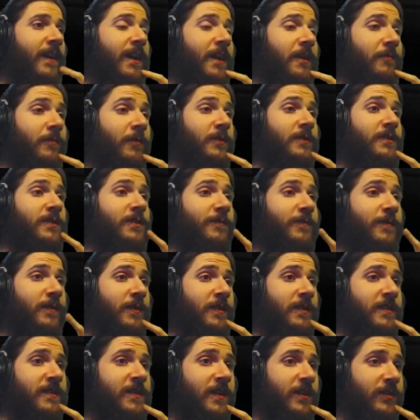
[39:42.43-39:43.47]
At first you
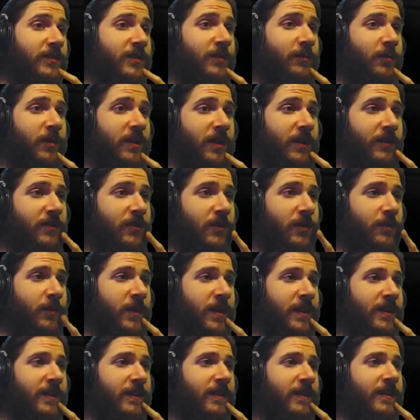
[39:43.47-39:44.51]
feel insulted, but you have to
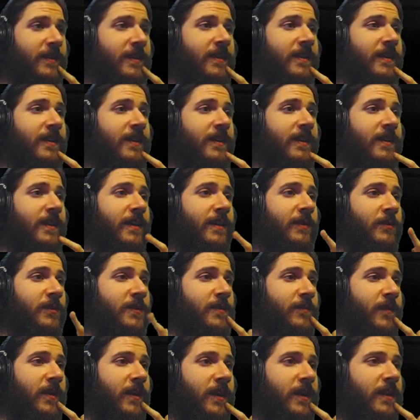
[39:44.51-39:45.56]
admit, it
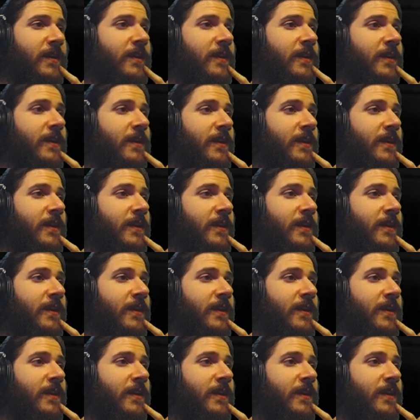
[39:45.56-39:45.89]
was funny.